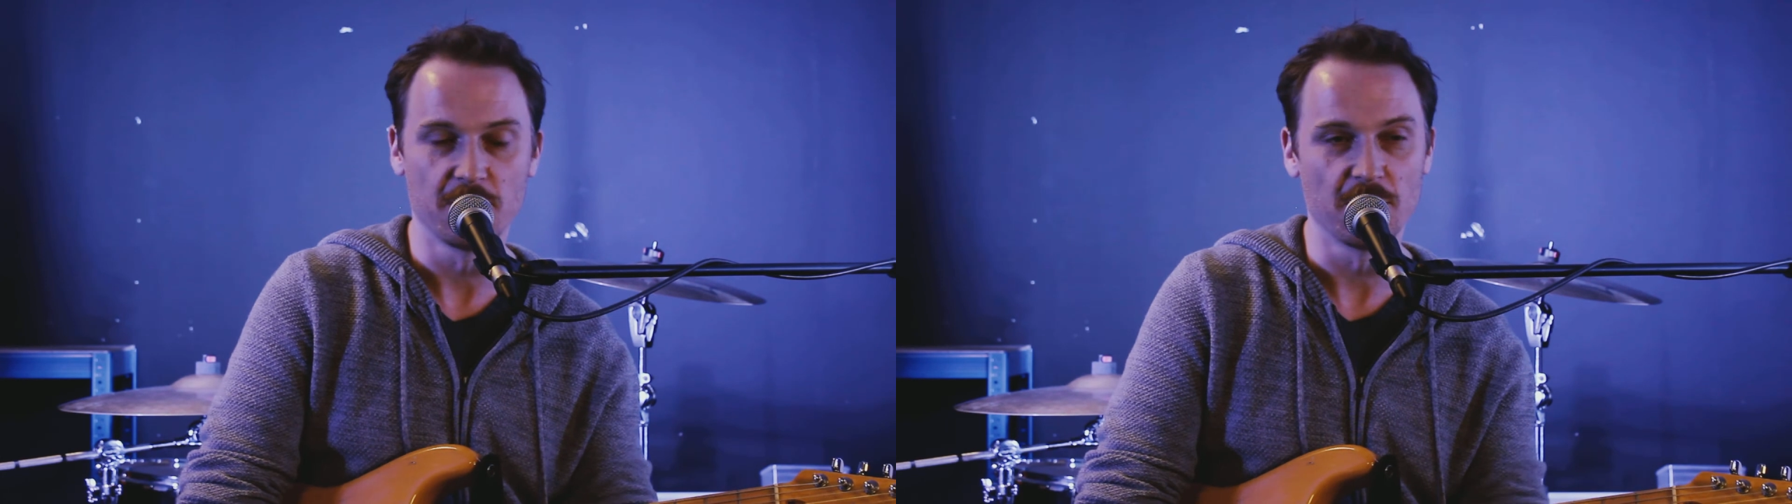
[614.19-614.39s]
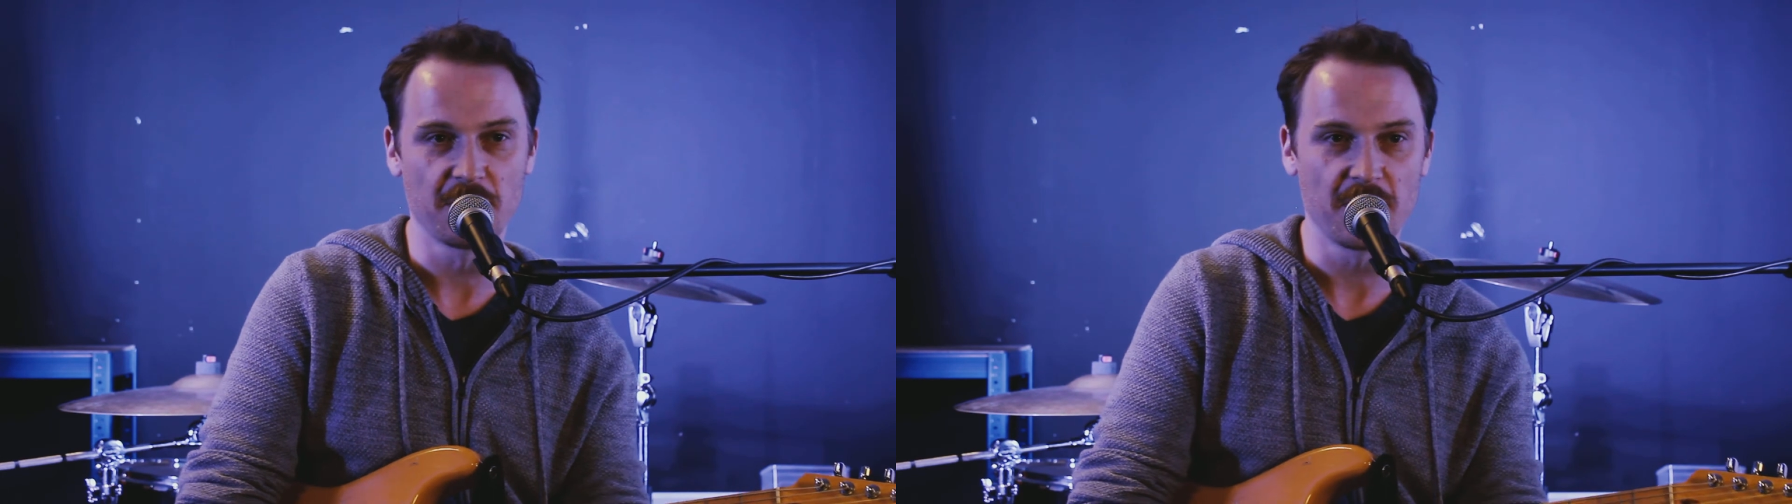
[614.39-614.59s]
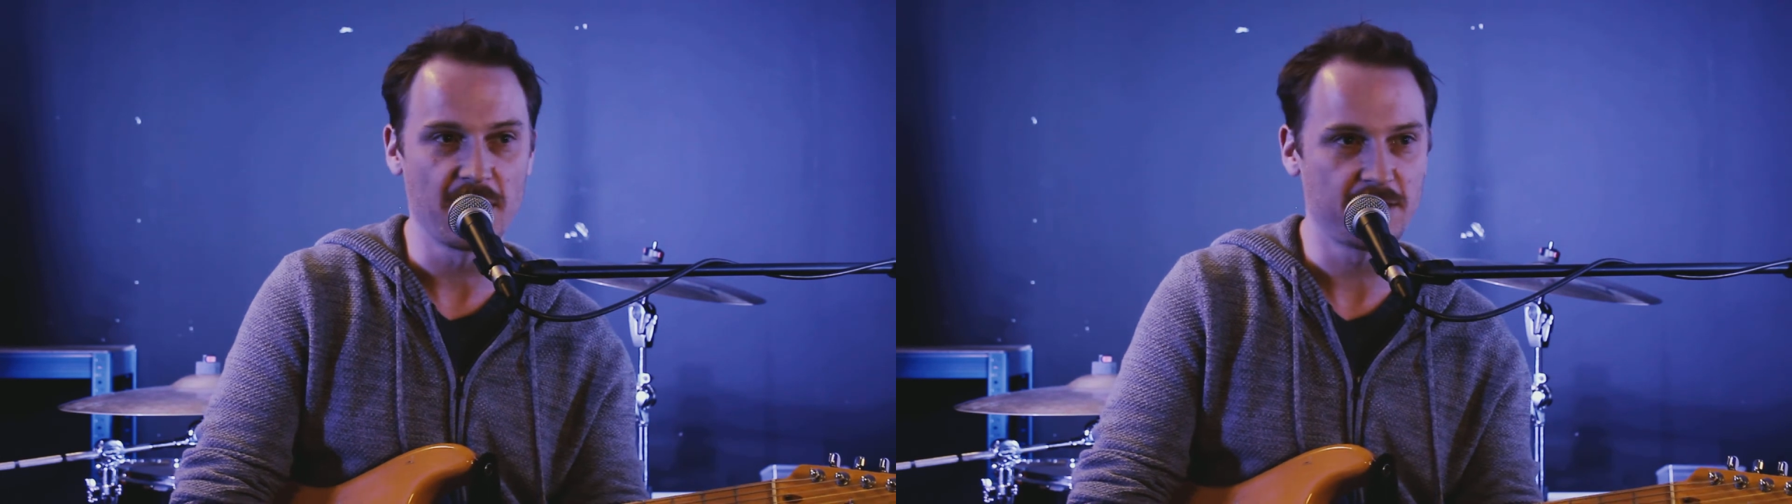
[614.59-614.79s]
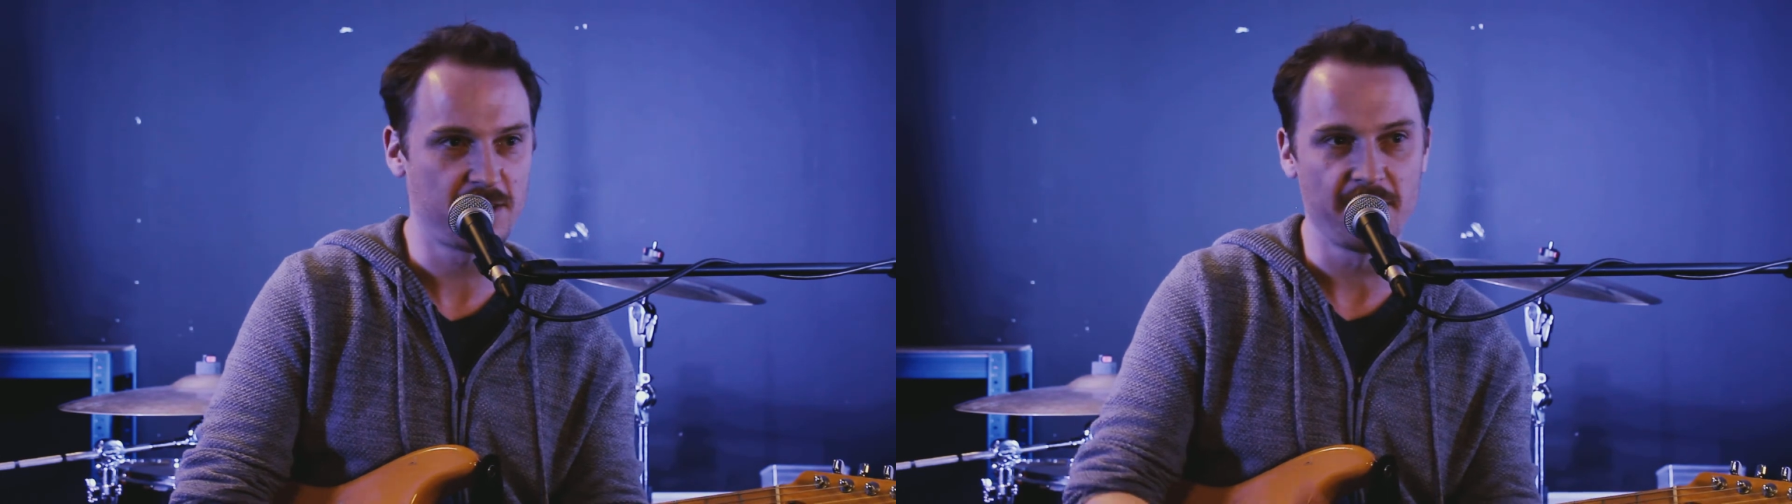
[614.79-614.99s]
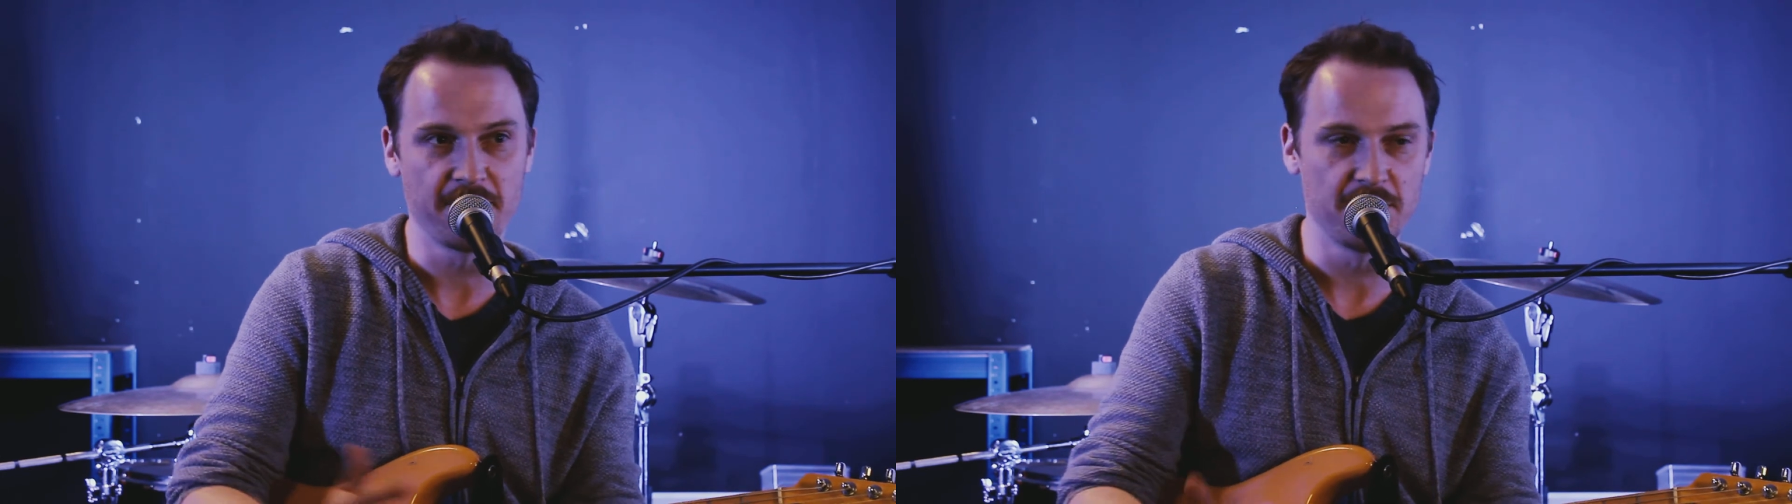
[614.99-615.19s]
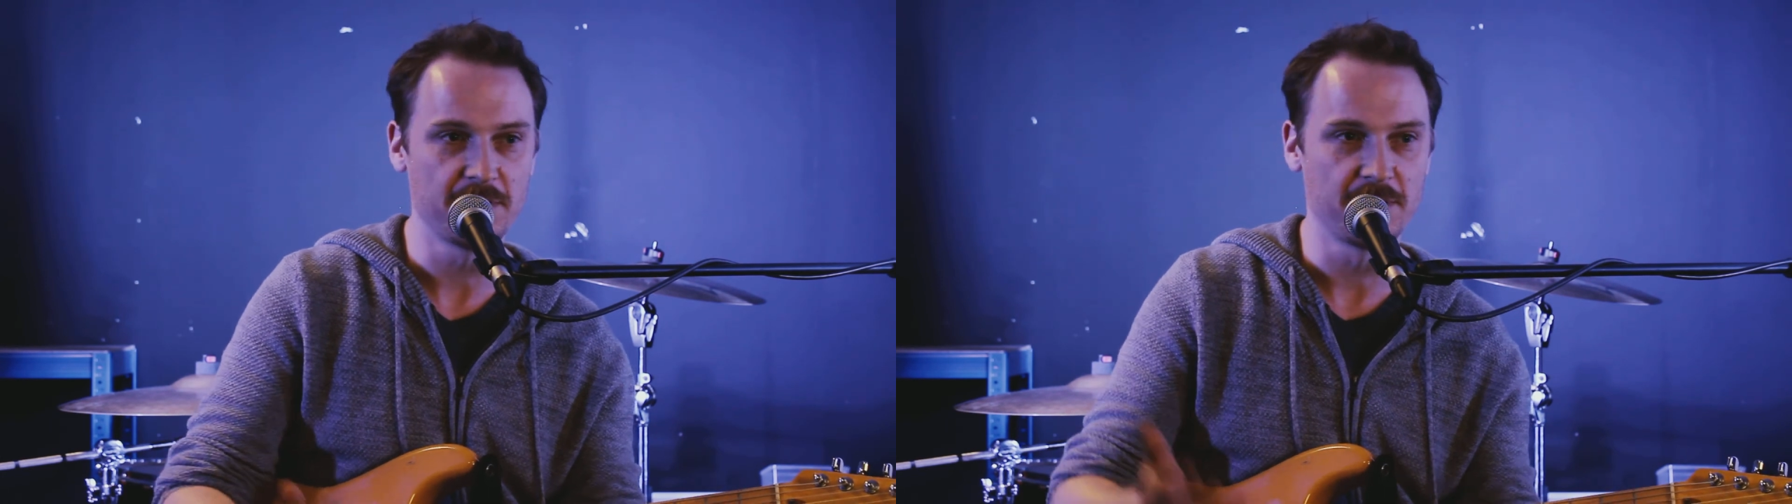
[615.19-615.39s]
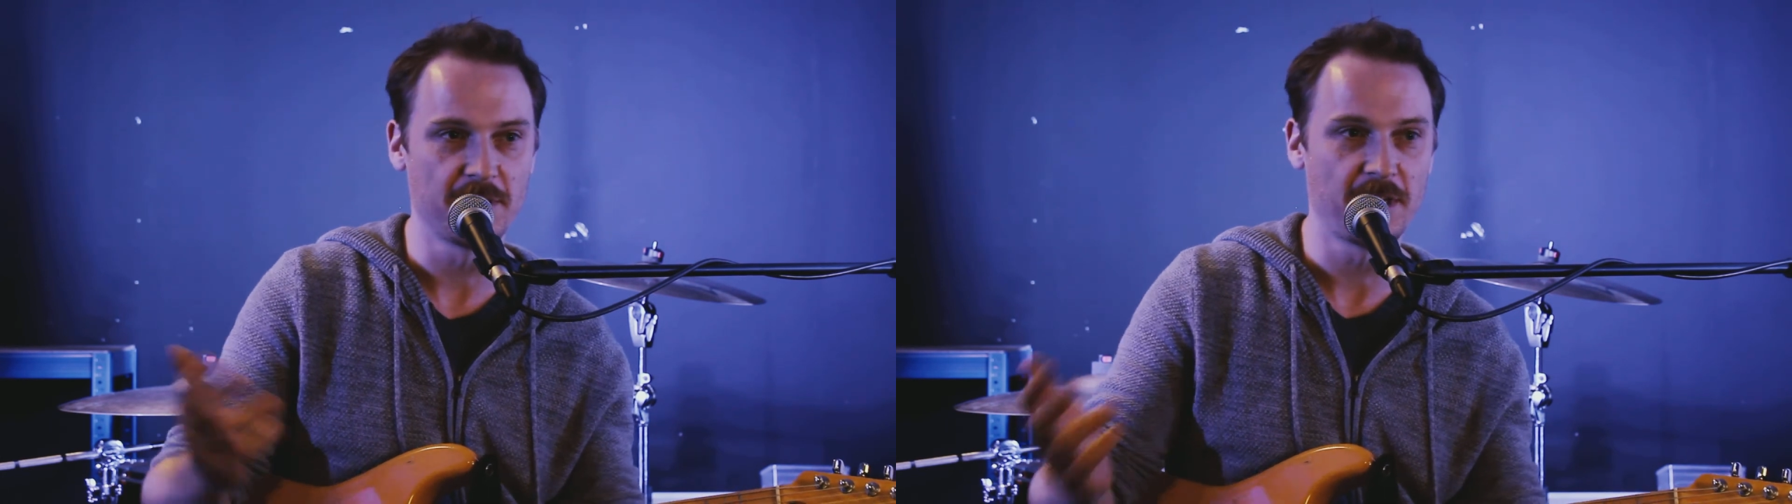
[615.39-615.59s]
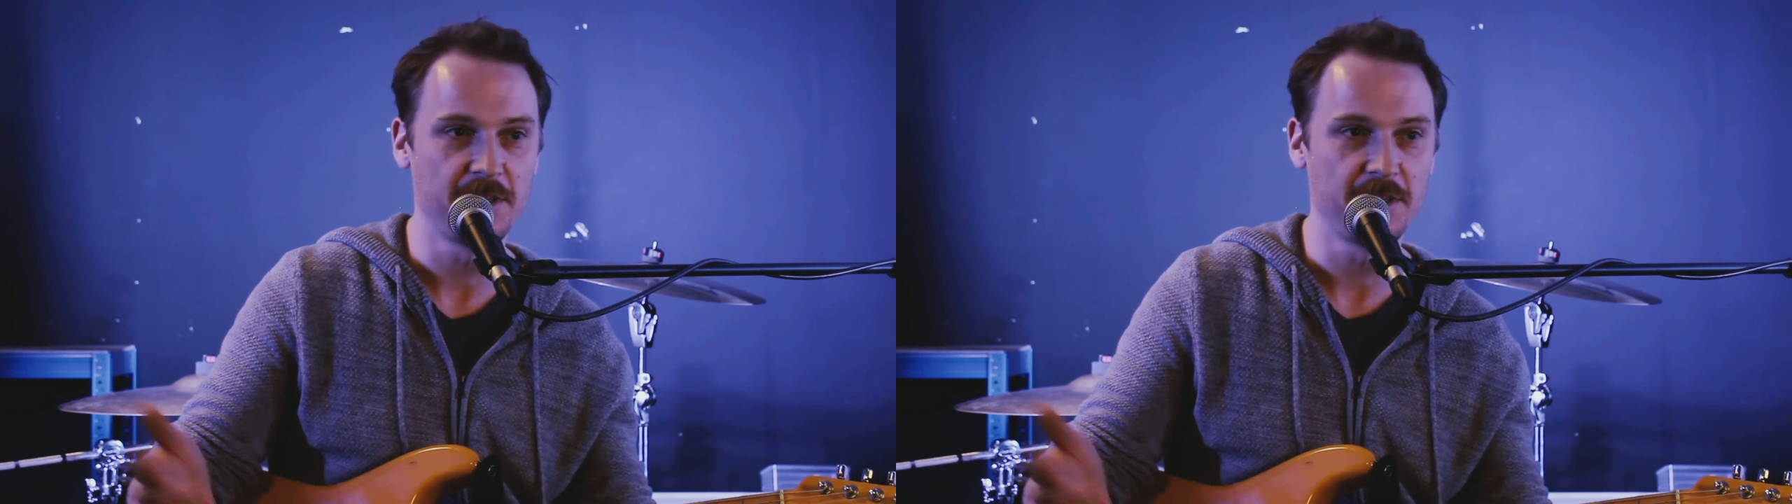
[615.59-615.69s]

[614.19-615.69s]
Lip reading: We'll look at 7s and